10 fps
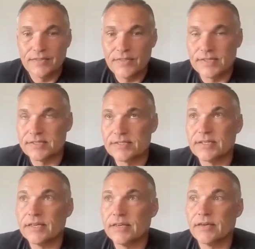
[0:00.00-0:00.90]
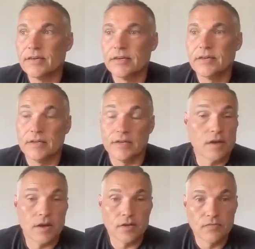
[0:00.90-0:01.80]

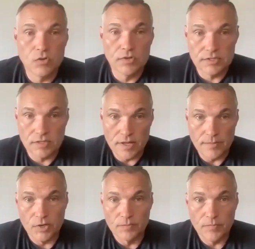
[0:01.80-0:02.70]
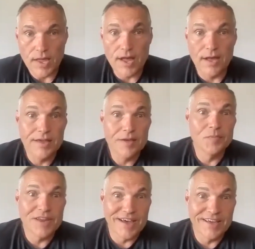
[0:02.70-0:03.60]
Here, I'll give you a disclaimer. I
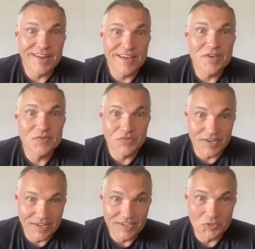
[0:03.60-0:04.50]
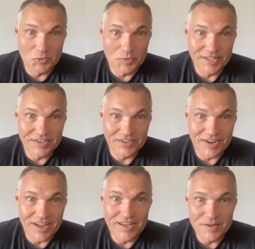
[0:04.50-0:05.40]
am not a financial planner. I